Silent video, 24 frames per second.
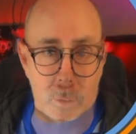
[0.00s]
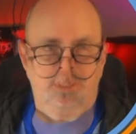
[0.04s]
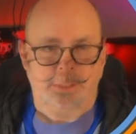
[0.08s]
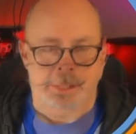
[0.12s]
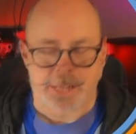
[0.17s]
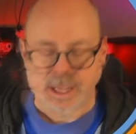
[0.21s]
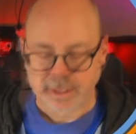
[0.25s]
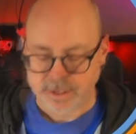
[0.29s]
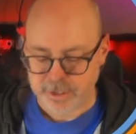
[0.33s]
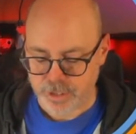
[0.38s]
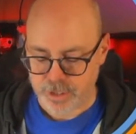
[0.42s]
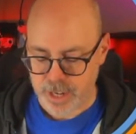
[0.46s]
Okay,
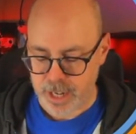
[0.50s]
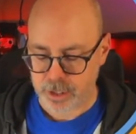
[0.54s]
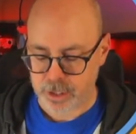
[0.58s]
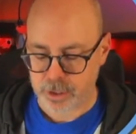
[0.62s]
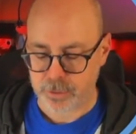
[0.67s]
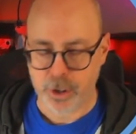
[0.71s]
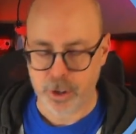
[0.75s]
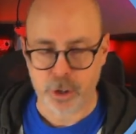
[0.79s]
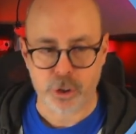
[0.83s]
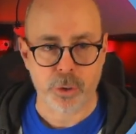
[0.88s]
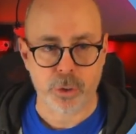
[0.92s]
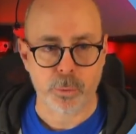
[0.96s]
this next
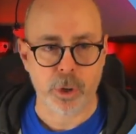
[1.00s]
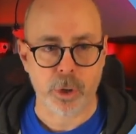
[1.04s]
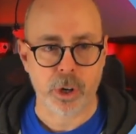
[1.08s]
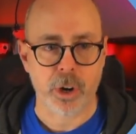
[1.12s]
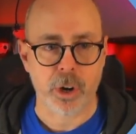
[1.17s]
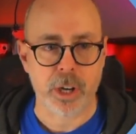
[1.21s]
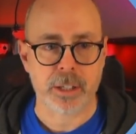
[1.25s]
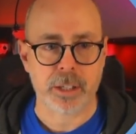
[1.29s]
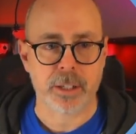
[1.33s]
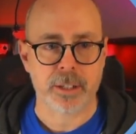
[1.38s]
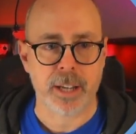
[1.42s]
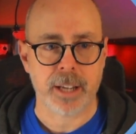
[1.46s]
function we're
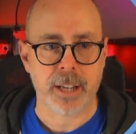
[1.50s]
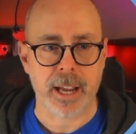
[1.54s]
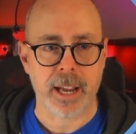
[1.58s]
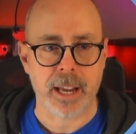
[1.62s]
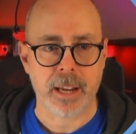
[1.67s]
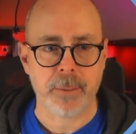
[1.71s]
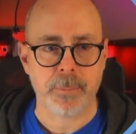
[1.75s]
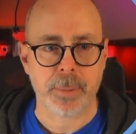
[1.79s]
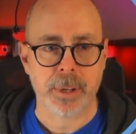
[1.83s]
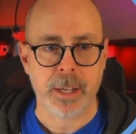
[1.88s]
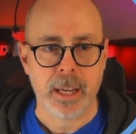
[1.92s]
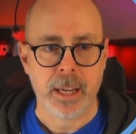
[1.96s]
going to
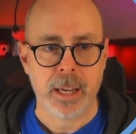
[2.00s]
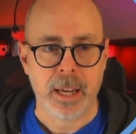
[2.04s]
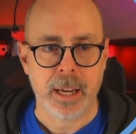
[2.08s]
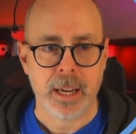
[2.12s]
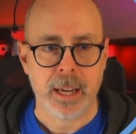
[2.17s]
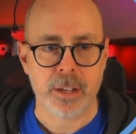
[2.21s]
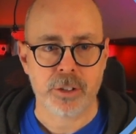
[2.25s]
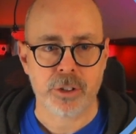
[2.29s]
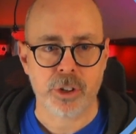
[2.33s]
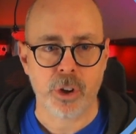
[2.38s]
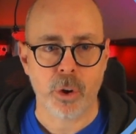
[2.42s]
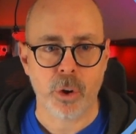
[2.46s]
type
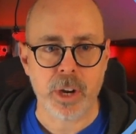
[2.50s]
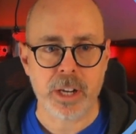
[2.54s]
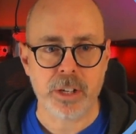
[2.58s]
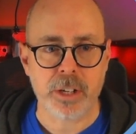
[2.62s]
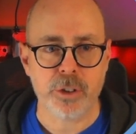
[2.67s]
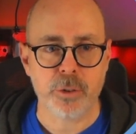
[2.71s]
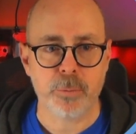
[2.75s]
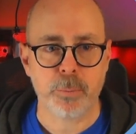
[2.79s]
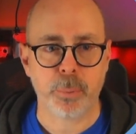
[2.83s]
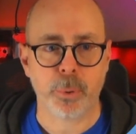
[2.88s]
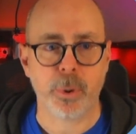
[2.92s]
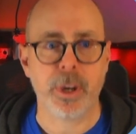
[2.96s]
is going
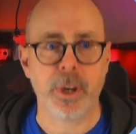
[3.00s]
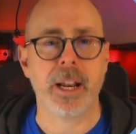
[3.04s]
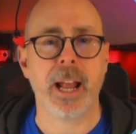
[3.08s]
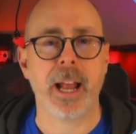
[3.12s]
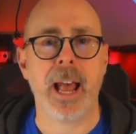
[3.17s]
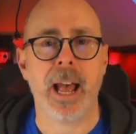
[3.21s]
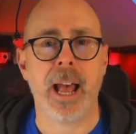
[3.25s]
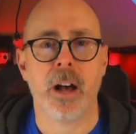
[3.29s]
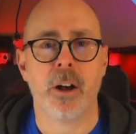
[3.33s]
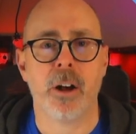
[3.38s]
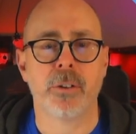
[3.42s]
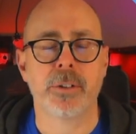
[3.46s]
to print
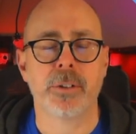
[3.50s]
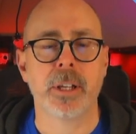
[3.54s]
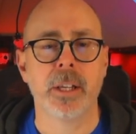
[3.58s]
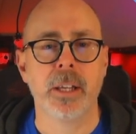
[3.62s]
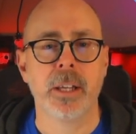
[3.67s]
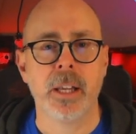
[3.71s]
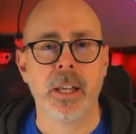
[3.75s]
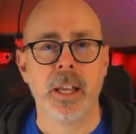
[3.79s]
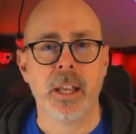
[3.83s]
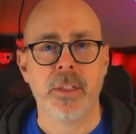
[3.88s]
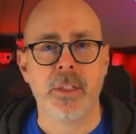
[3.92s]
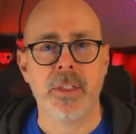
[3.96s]
out
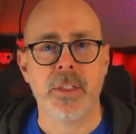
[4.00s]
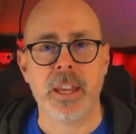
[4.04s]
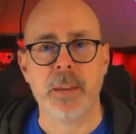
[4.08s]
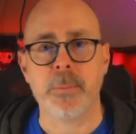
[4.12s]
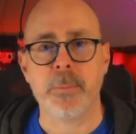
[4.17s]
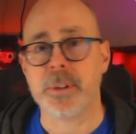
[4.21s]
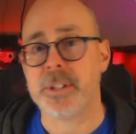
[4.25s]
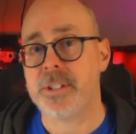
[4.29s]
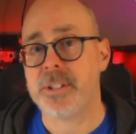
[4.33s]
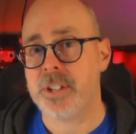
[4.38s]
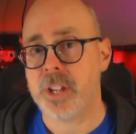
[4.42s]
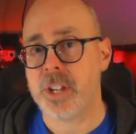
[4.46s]
the
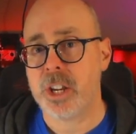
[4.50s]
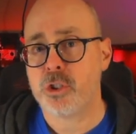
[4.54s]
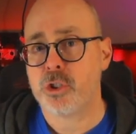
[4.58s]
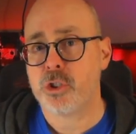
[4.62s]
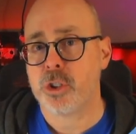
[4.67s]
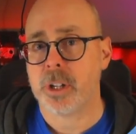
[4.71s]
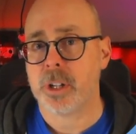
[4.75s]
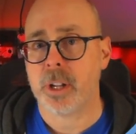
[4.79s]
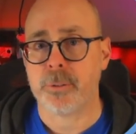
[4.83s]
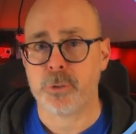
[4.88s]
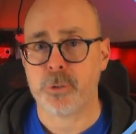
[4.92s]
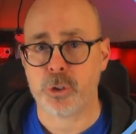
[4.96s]

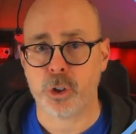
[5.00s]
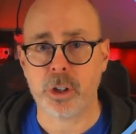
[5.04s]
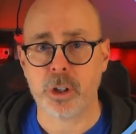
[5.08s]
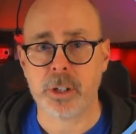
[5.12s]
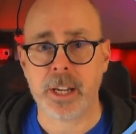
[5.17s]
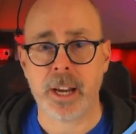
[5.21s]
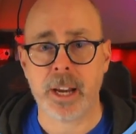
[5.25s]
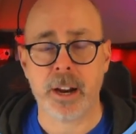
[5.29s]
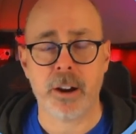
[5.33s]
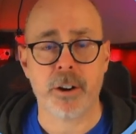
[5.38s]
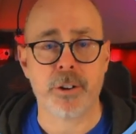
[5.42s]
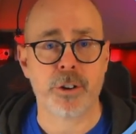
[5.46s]
position of certain
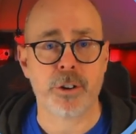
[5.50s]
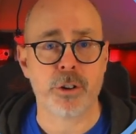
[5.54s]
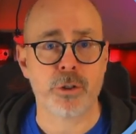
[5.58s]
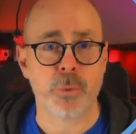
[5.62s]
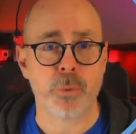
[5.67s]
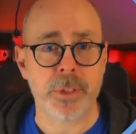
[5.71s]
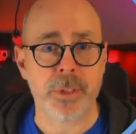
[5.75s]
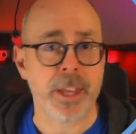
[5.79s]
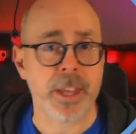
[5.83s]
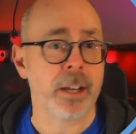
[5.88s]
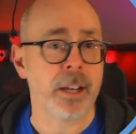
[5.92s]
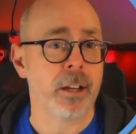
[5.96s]
characters
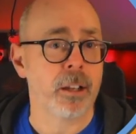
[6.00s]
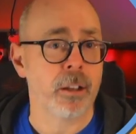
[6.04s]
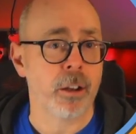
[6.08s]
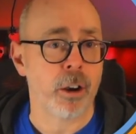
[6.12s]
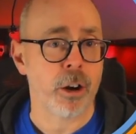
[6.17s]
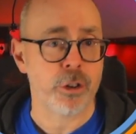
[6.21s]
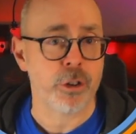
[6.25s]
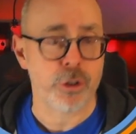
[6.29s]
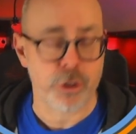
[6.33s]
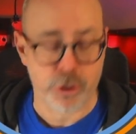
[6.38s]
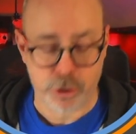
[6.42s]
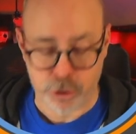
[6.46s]
within a
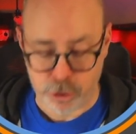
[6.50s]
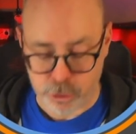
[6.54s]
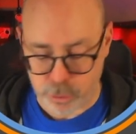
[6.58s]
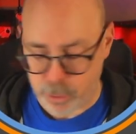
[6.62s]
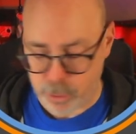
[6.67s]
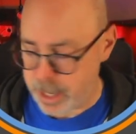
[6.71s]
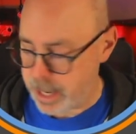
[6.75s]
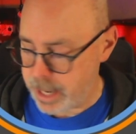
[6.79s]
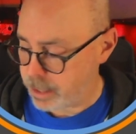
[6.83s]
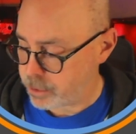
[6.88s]
larger string.